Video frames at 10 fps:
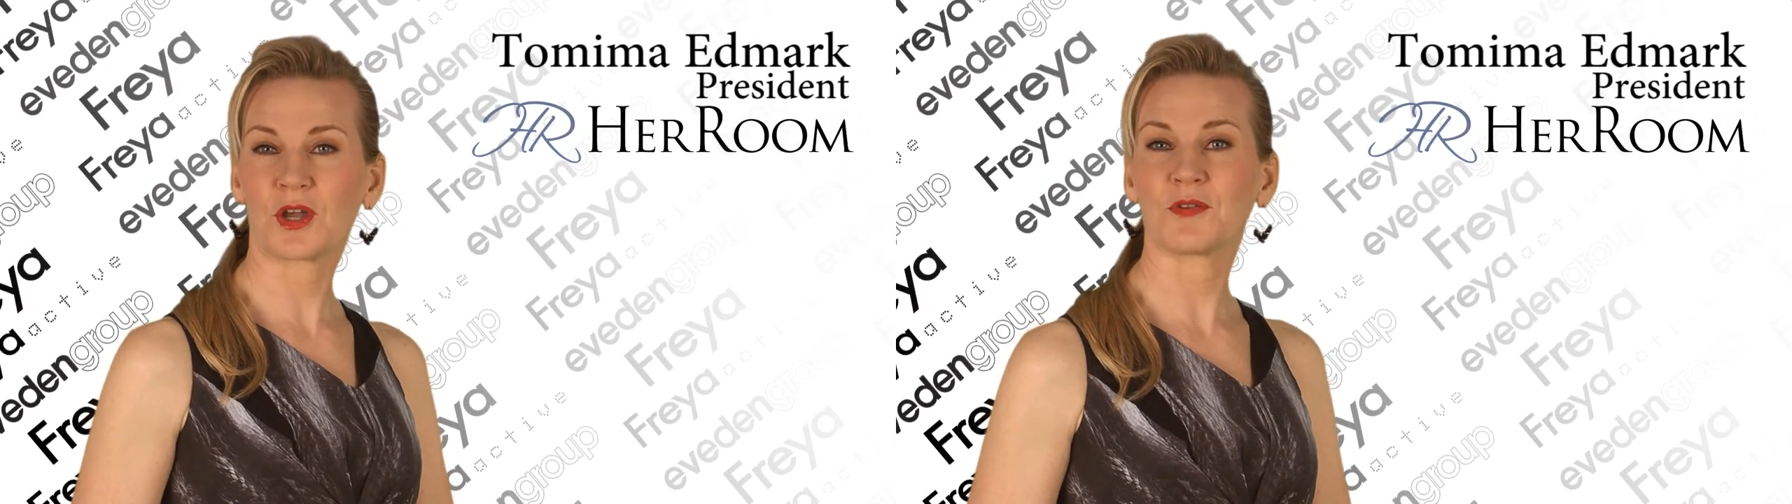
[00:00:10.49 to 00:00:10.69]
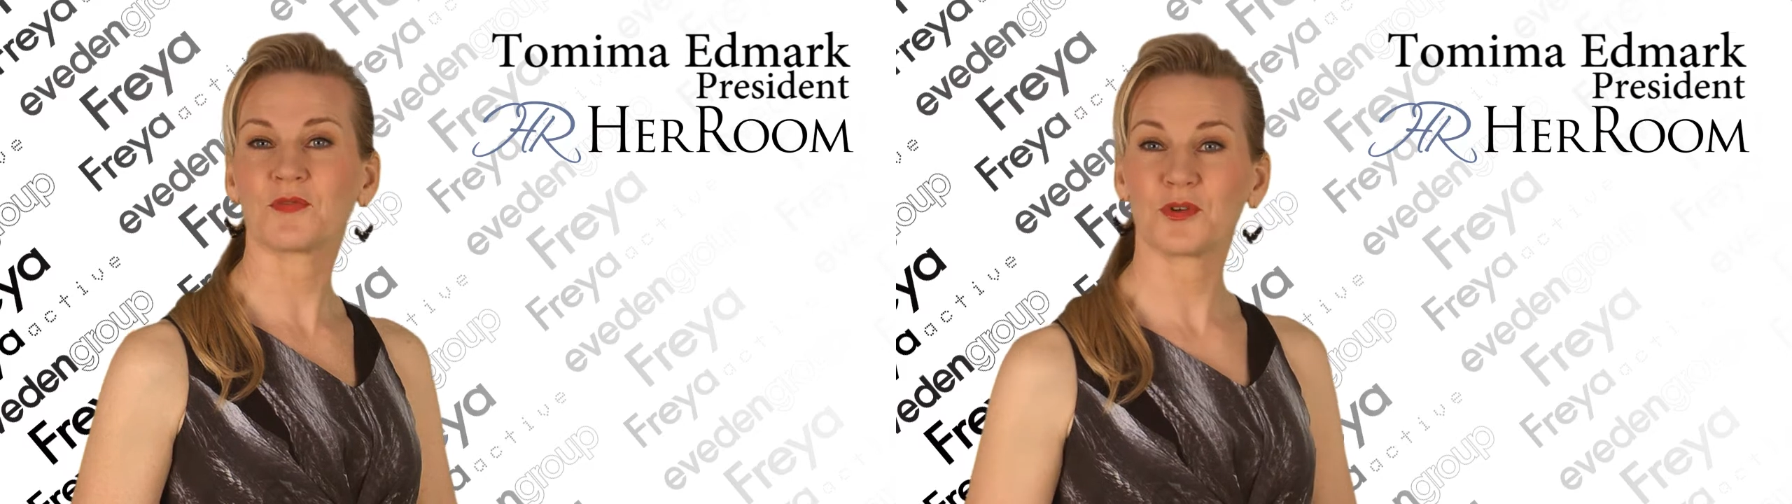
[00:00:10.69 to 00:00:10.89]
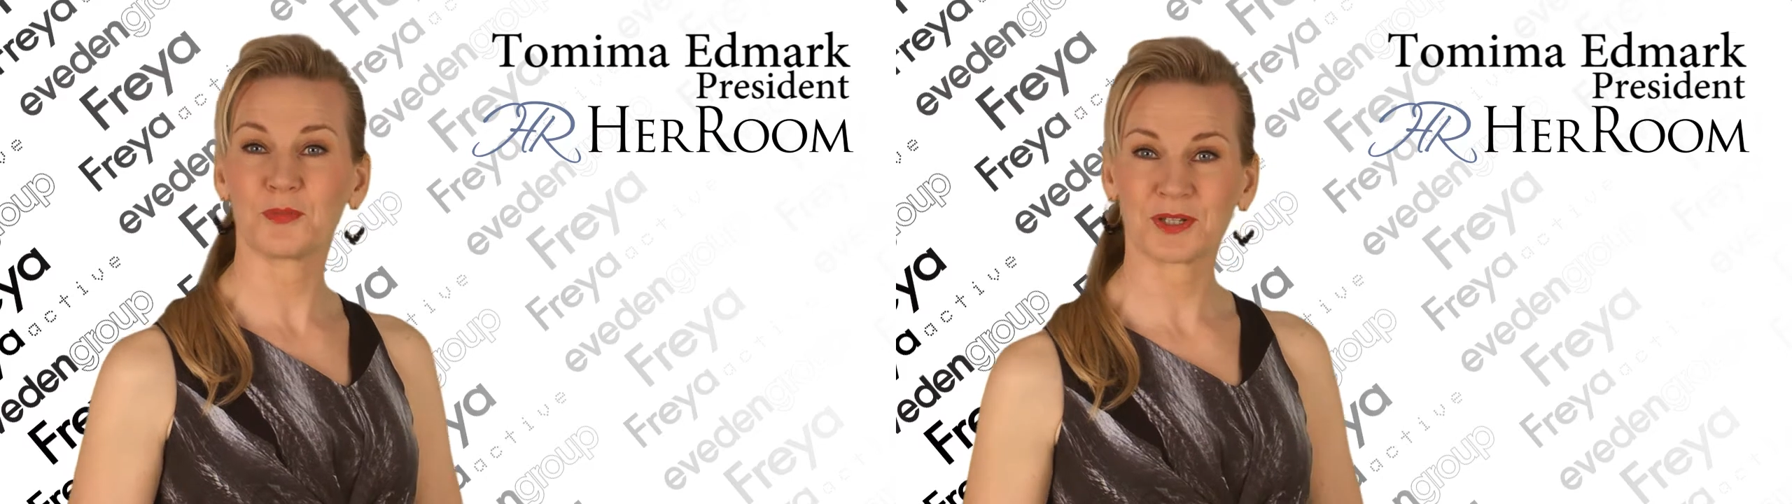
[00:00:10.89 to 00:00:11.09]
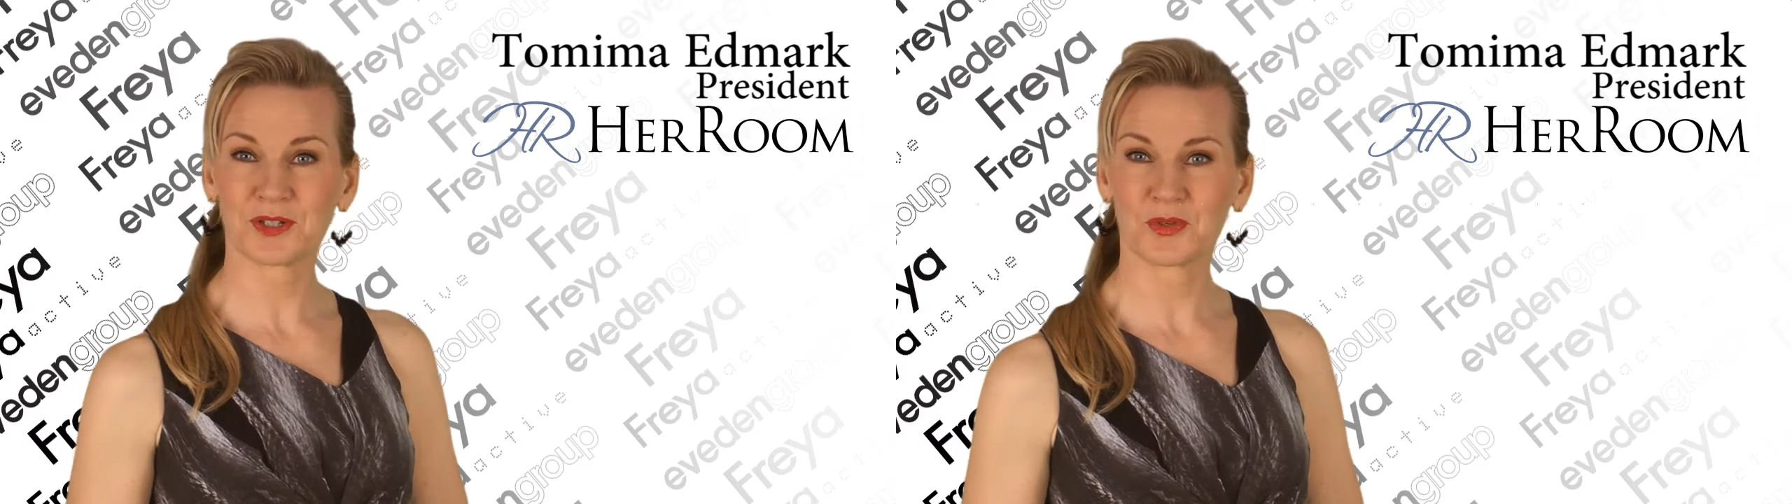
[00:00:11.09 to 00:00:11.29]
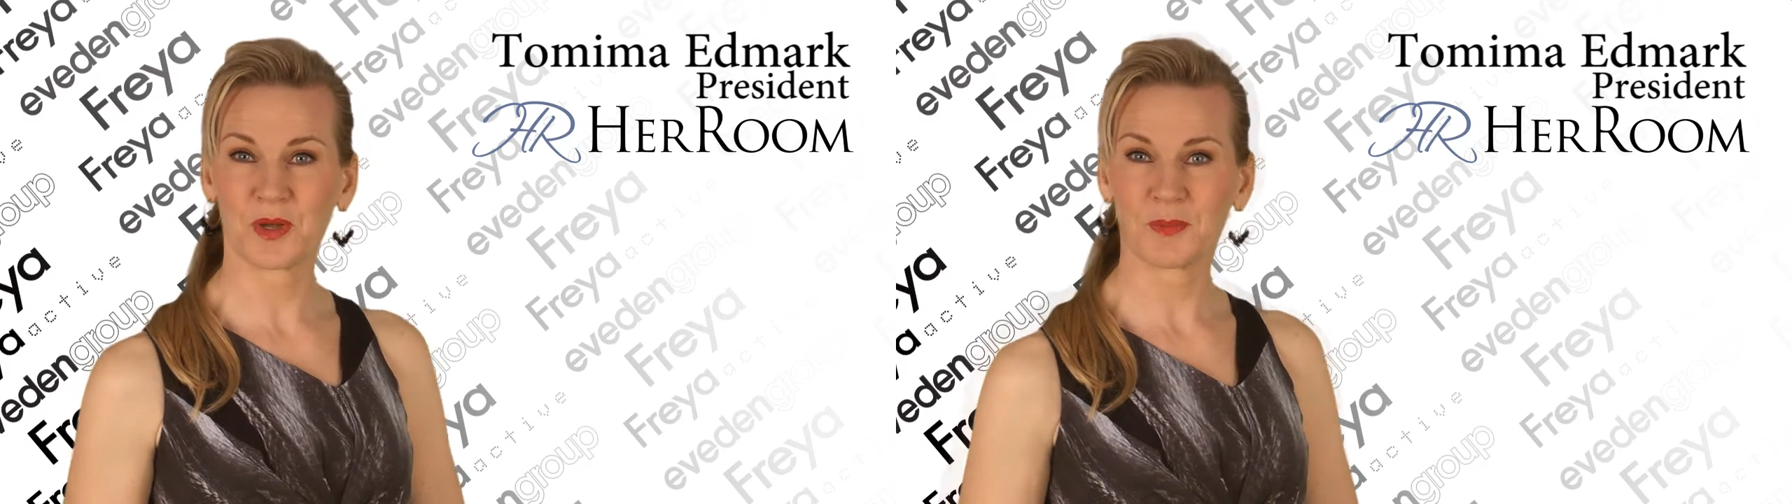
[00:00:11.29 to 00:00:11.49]
and full
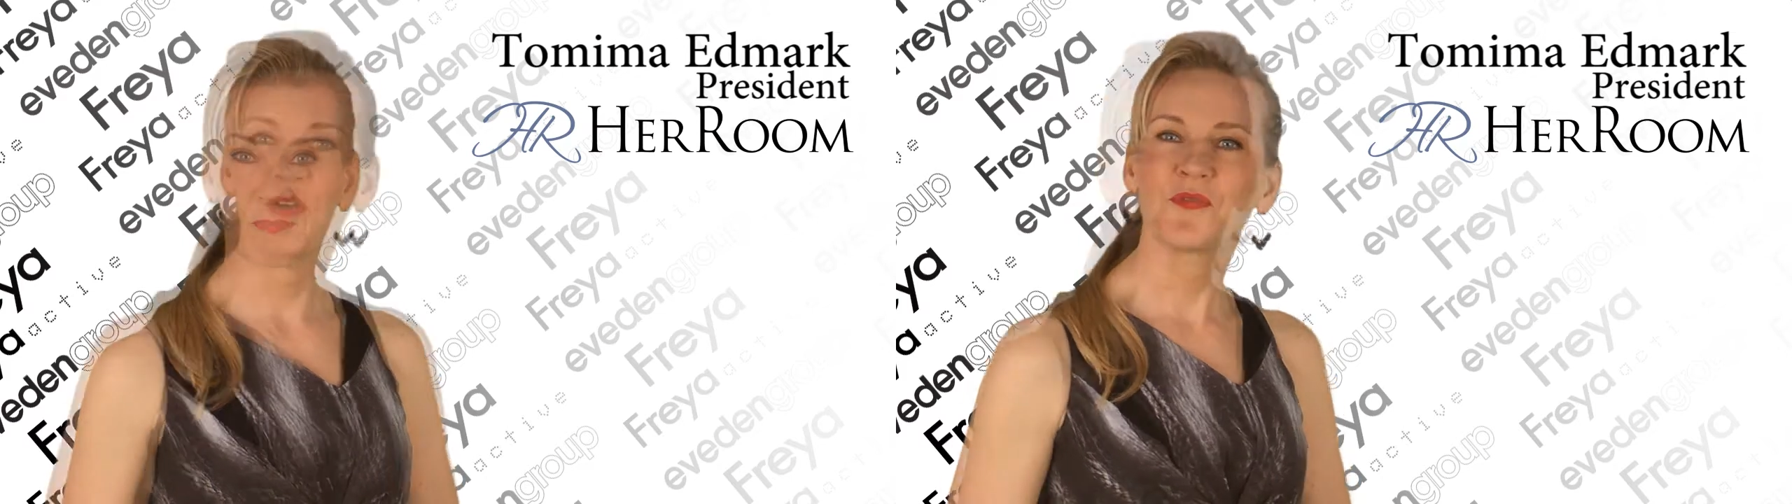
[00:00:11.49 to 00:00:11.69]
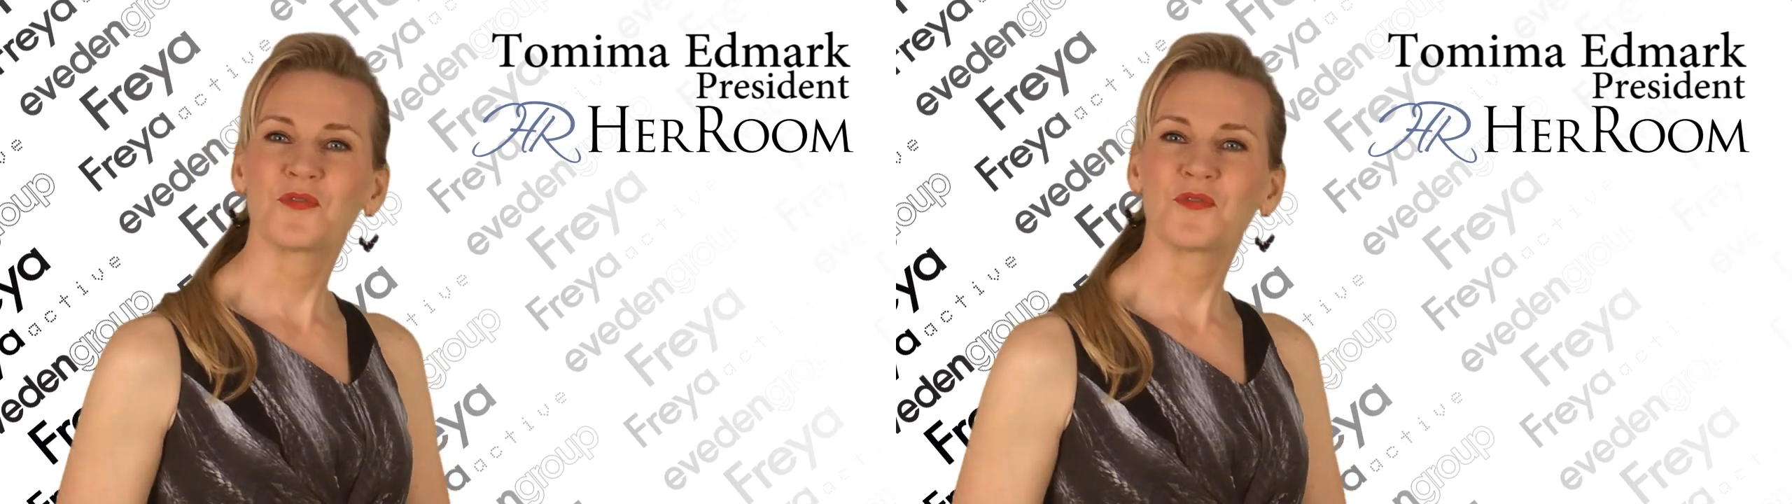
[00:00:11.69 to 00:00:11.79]
busted women.